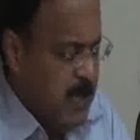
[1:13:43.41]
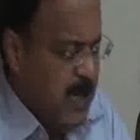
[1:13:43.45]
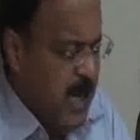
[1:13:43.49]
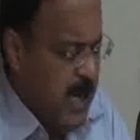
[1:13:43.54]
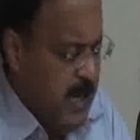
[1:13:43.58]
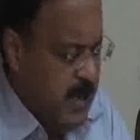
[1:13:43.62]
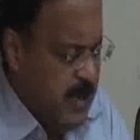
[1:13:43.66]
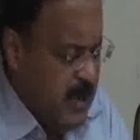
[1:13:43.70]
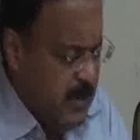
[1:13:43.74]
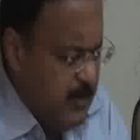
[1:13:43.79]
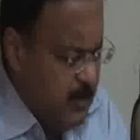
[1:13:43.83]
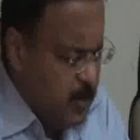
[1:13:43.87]

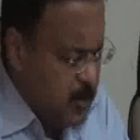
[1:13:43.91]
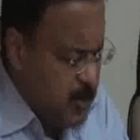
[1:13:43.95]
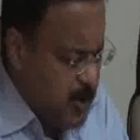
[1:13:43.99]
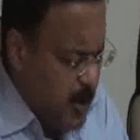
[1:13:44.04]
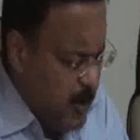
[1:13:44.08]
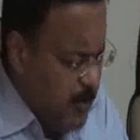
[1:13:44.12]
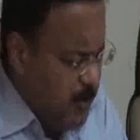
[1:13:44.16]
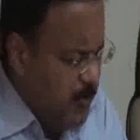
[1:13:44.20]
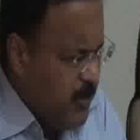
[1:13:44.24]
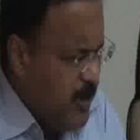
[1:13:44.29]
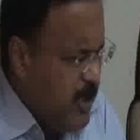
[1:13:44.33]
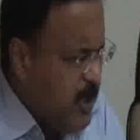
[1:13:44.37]
I gave you
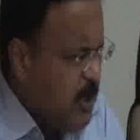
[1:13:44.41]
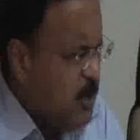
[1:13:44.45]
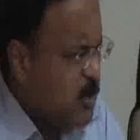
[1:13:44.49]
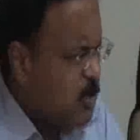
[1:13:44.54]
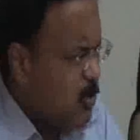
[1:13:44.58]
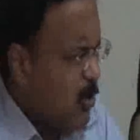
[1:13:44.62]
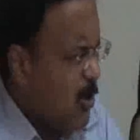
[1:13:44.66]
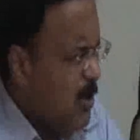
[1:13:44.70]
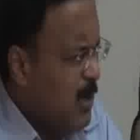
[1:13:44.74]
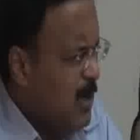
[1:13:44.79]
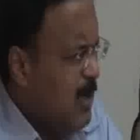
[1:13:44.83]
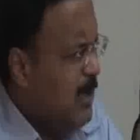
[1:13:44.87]
some very
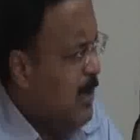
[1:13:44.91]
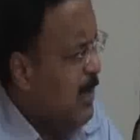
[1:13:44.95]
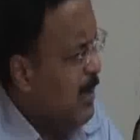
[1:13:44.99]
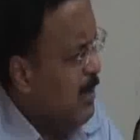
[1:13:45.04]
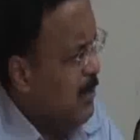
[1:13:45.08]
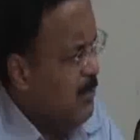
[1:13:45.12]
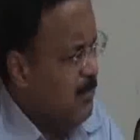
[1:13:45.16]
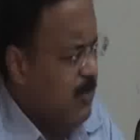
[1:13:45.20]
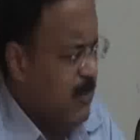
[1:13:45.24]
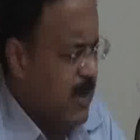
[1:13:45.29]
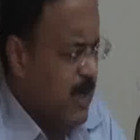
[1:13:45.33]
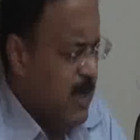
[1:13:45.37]
solid
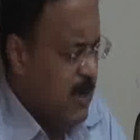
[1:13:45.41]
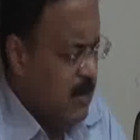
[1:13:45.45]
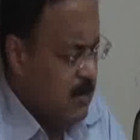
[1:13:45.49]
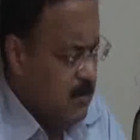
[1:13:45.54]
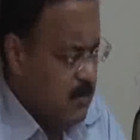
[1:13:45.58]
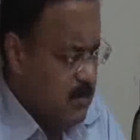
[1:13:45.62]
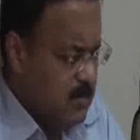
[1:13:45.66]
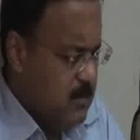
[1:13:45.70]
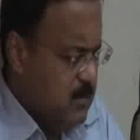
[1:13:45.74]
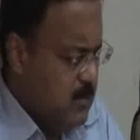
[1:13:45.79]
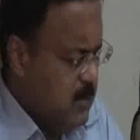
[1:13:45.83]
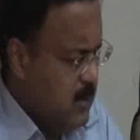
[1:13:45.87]
and where
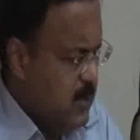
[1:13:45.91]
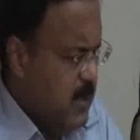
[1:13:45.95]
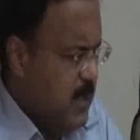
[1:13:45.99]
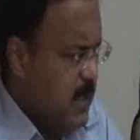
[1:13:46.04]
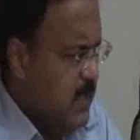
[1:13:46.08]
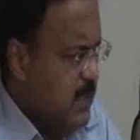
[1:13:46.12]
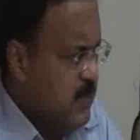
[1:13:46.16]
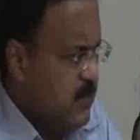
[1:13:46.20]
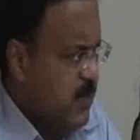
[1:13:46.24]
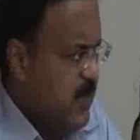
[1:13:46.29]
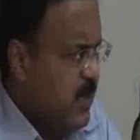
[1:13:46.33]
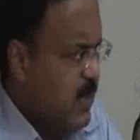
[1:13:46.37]
there
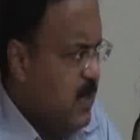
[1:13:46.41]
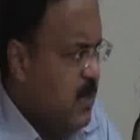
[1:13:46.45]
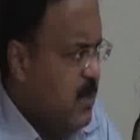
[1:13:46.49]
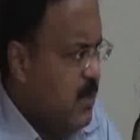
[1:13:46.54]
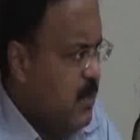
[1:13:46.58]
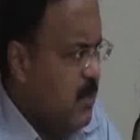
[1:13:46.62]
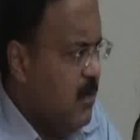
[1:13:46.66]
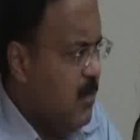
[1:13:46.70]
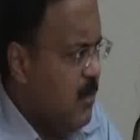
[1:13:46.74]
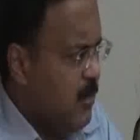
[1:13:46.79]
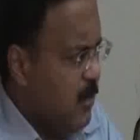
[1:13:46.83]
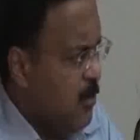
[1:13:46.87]
is very
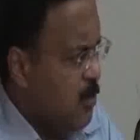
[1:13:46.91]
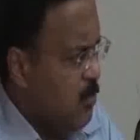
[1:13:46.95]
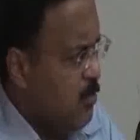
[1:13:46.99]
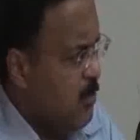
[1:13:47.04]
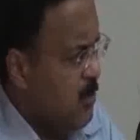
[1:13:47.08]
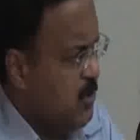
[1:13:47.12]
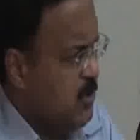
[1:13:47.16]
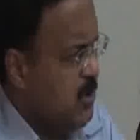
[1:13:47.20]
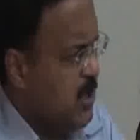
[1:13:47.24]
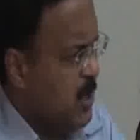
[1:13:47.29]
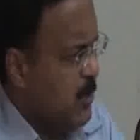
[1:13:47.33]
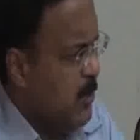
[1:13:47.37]
little
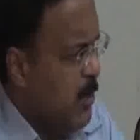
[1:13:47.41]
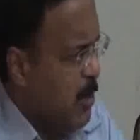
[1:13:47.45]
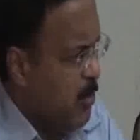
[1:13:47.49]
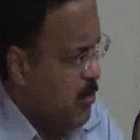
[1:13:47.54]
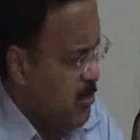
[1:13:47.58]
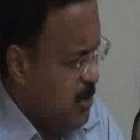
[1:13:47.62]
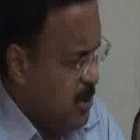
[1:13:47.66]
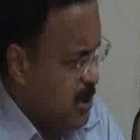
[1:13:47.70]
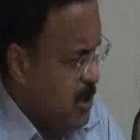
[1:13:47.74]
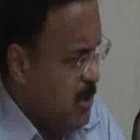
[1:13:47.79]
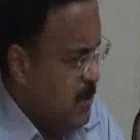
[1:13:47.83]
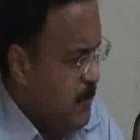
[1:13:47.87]
controversy about
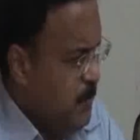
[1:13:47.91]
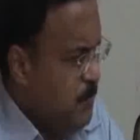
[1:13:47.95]
it.